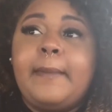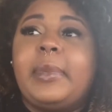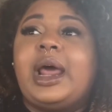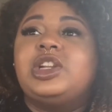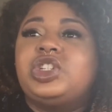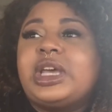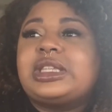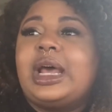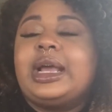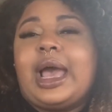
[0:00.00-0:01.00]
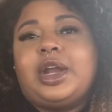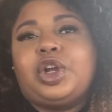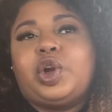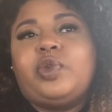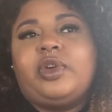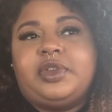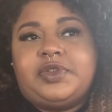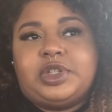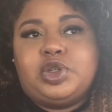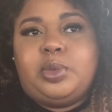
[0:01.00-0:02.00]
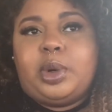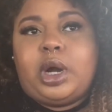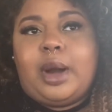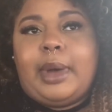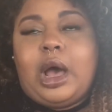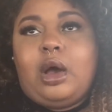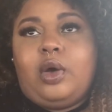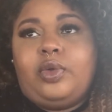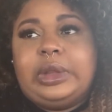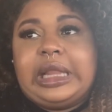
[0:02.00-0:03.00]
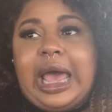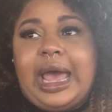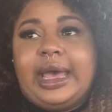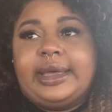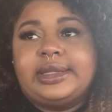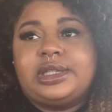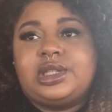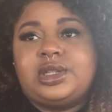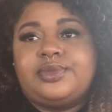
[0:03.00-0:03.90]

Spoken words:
But I just kind of got in a groove of Lyft and Uber about last